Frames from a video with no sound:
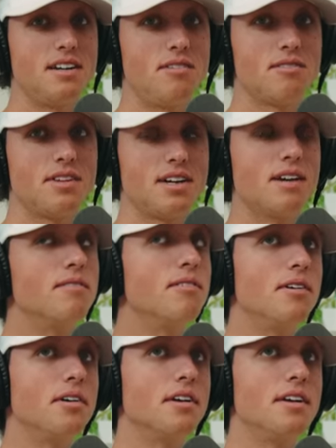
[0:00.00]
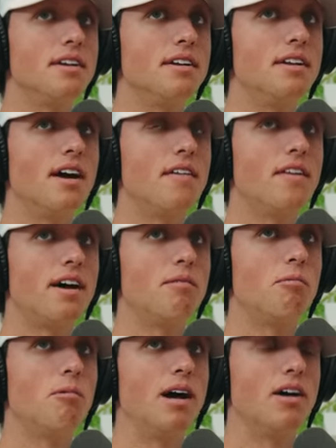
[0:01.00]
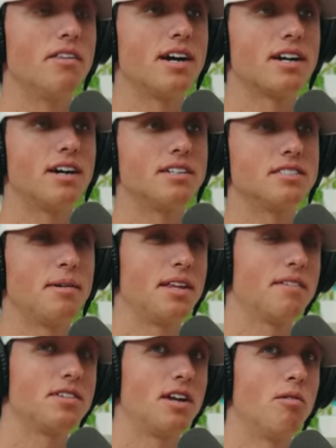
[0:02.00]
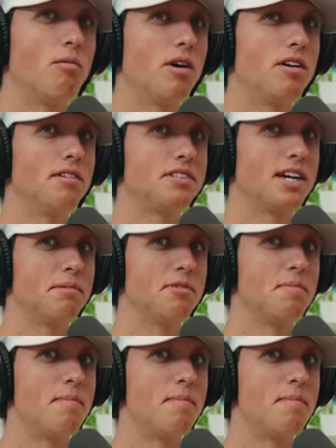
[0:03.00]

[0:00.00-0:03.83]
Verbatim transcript: don't think I've really done that well. That concept. I think I've done it one other time with